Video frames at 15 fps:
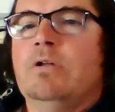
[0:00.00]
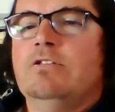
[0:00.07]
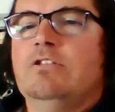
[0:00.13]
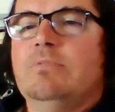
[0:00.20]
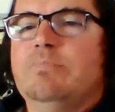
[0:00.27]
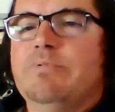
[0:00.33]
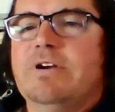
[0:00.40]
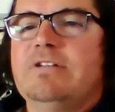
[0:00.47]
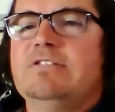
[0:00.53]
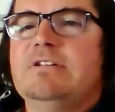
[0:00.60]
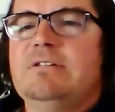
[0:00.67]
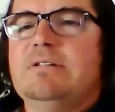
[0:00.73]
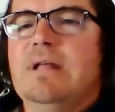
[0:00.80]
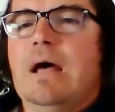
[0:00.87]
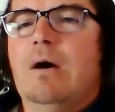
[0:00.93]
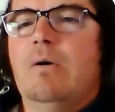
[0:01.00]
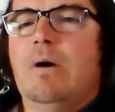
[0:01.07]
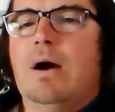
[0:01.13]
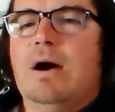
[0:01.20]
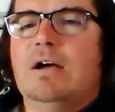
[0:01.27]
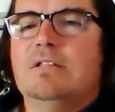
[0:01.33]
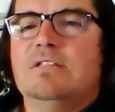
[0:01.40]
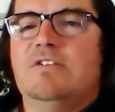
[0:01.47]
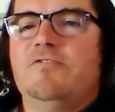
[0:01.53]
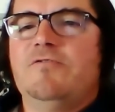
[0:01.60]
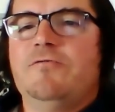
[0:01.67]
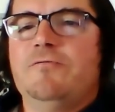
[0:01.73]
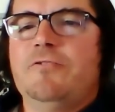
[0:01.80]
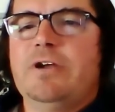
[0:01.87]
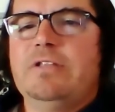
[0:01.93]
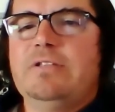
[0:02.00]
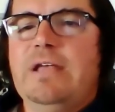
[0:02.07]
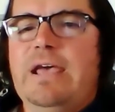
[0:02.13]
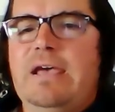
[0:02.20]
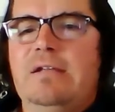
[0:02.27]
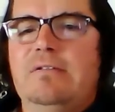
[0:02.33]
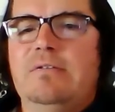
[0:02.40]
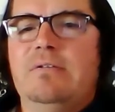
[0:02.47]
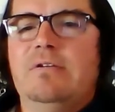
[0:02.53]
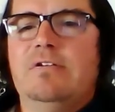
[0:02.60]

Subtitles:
depressed now at the fret 8,